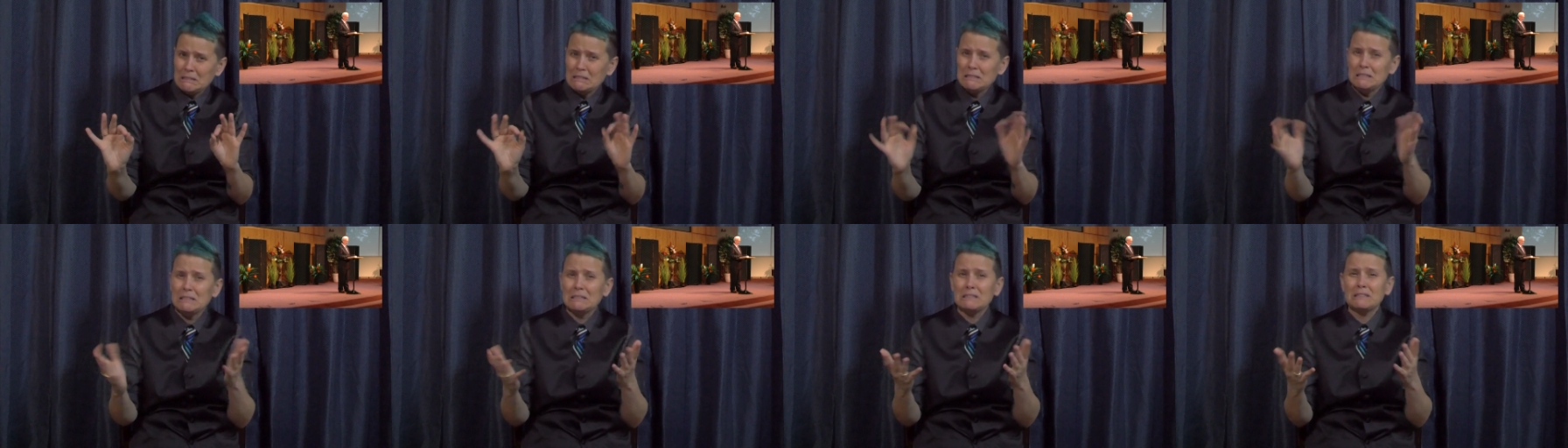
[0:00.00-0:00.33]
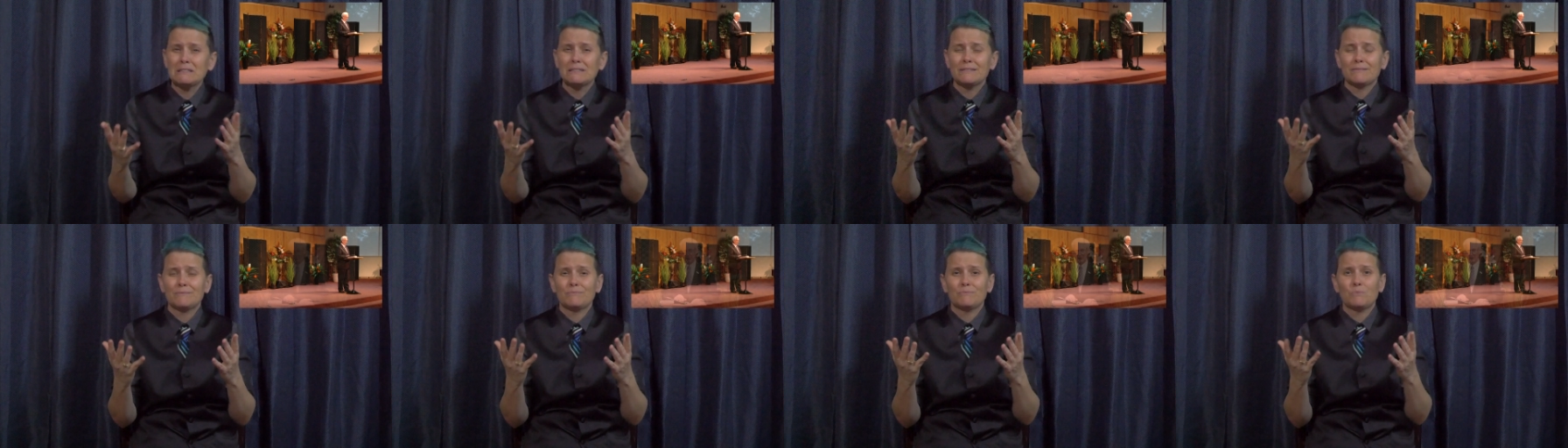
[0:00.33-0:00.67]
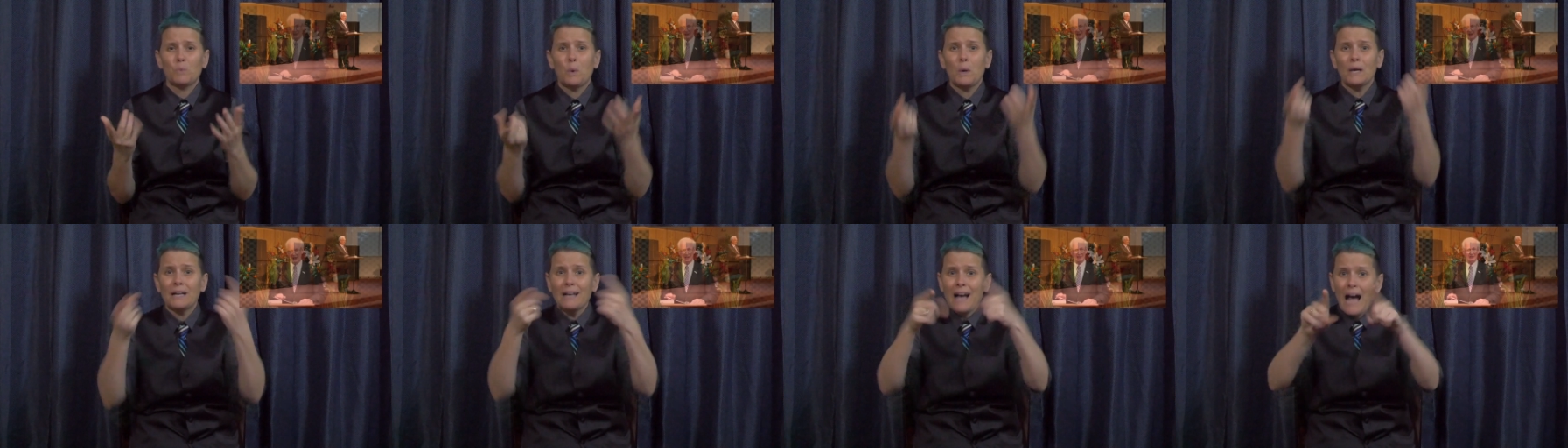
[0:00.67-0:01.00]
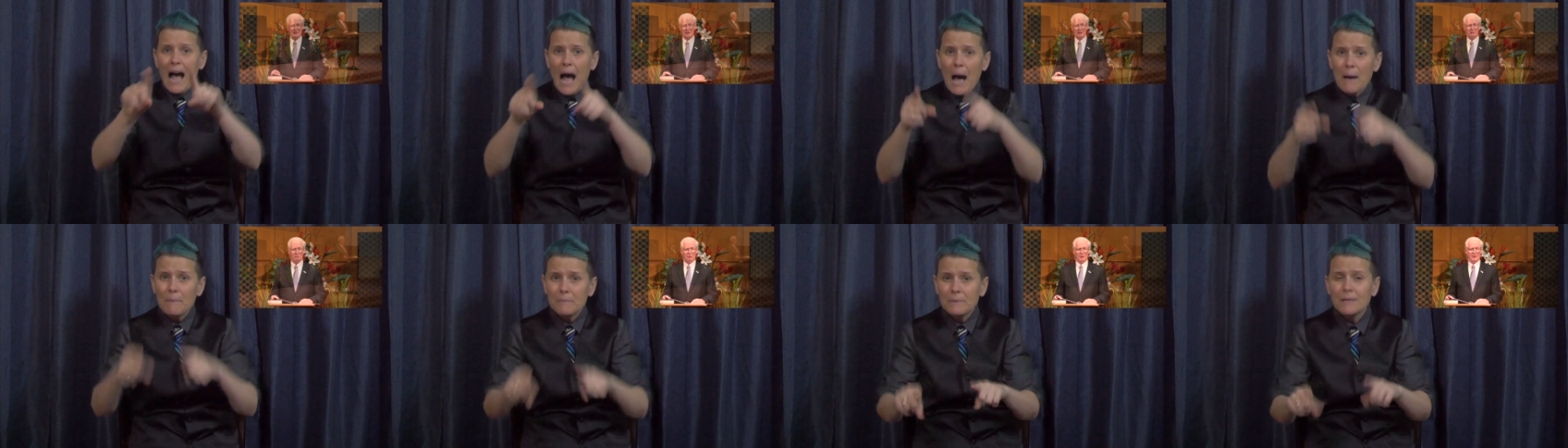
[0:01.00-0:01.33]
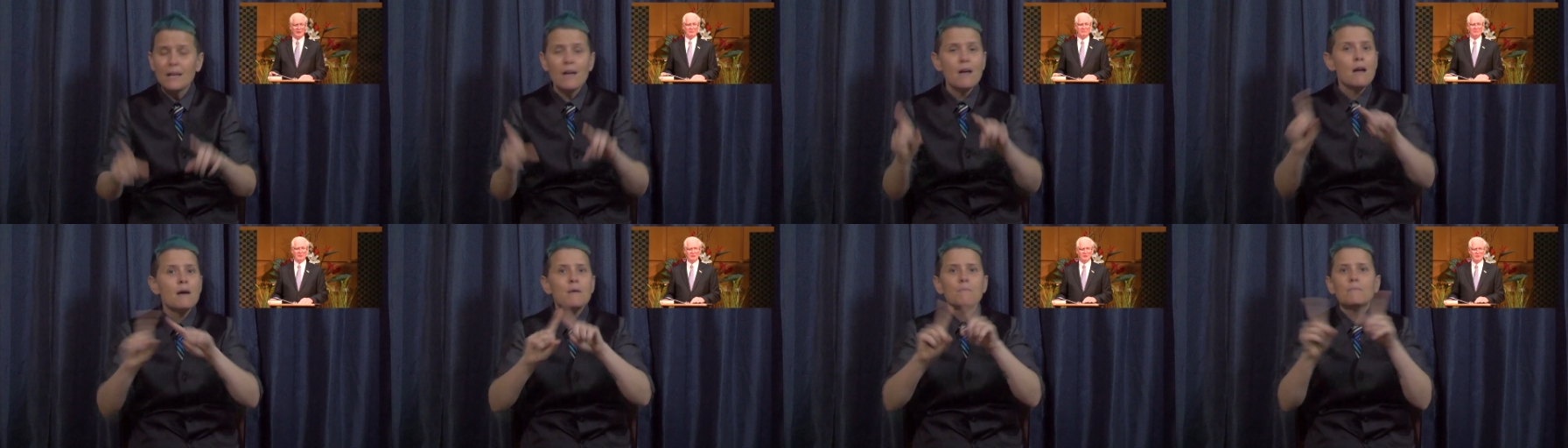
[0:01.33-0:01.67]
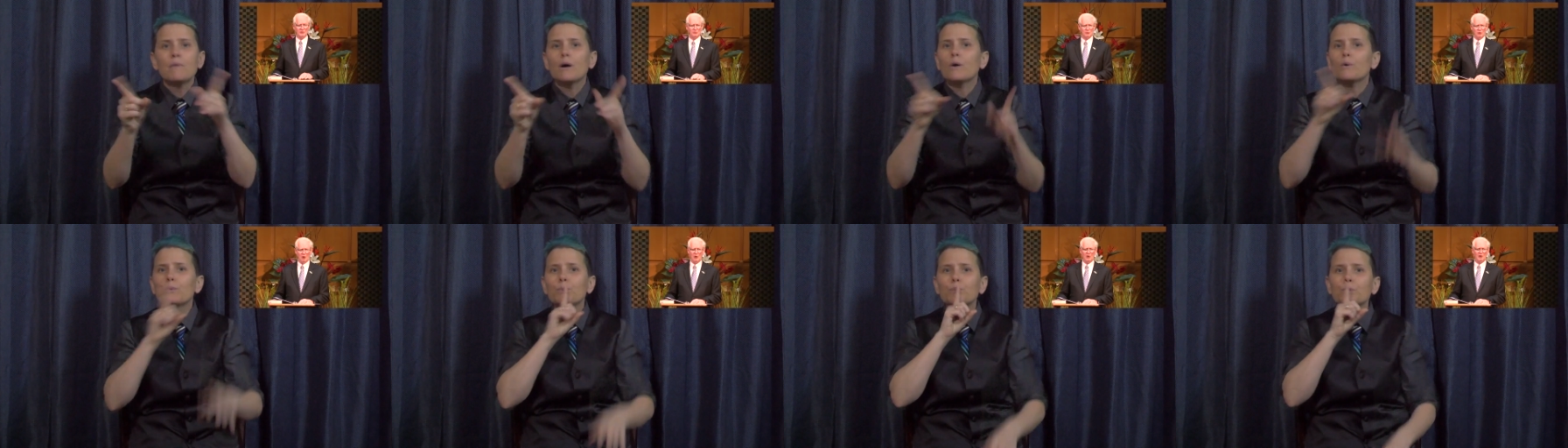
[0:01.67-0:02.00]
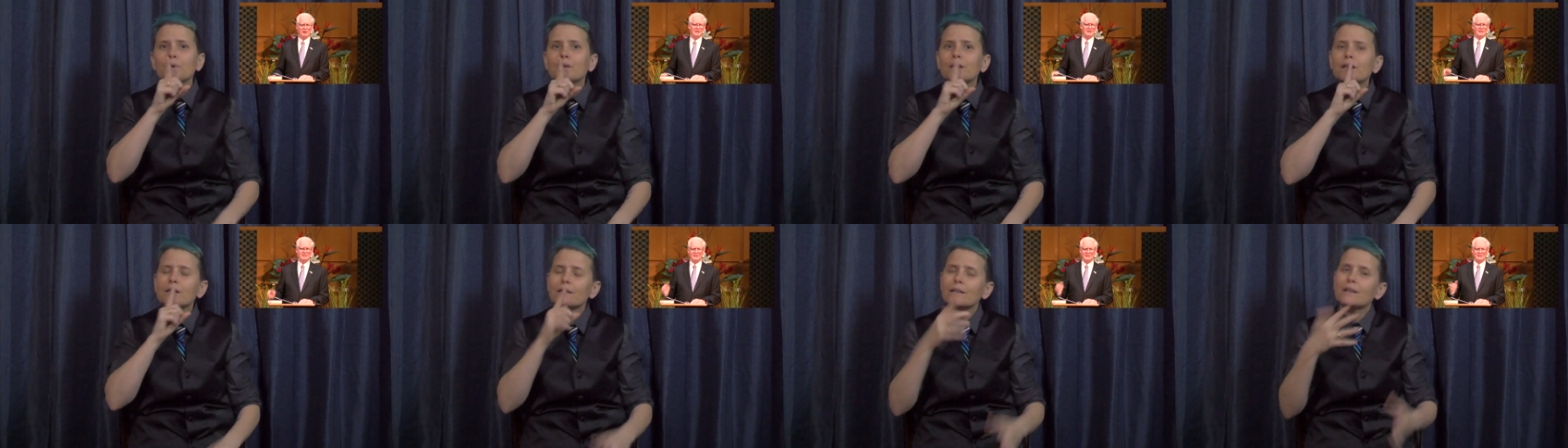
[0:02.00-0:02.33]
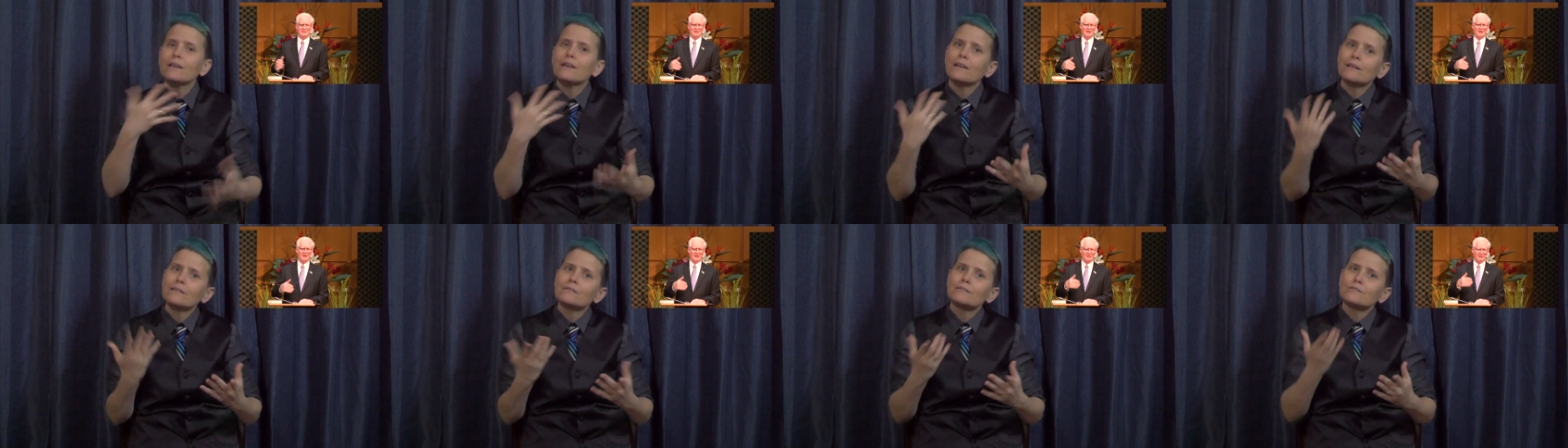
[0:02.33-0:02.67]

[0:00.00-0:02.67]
And we realize that one of the strongest